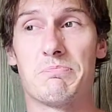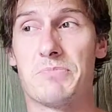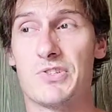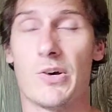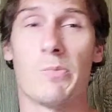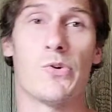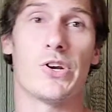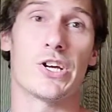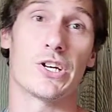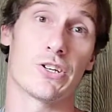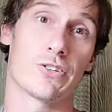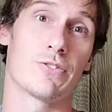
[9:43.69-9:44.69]
somewhat
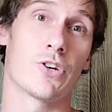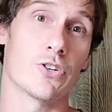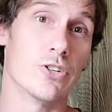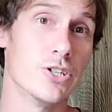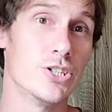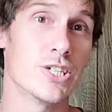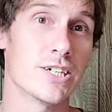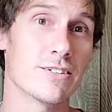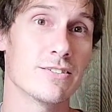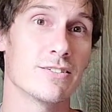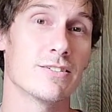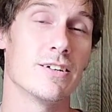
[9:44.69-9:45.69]

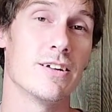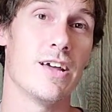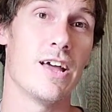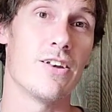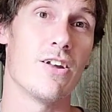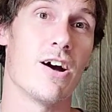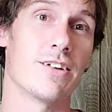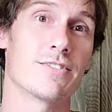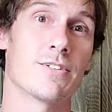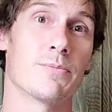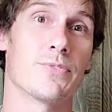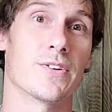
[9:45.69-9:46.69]
encouraging and not
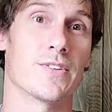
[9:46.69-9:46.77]
something